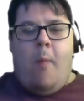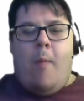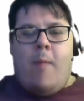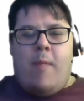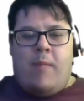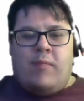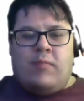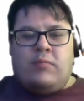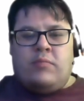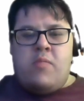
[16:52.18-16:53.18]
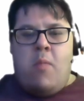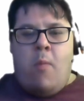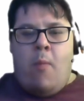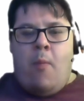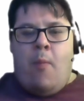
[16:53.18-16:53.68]
the,
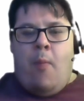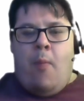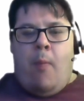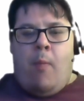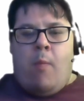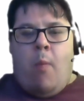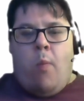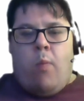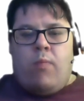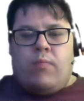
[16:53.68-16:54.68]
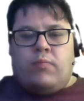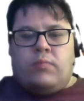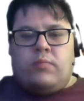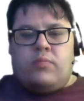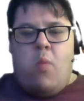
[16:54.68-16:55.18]
I, I can't remember the other,
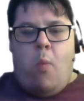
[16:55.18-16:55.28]
there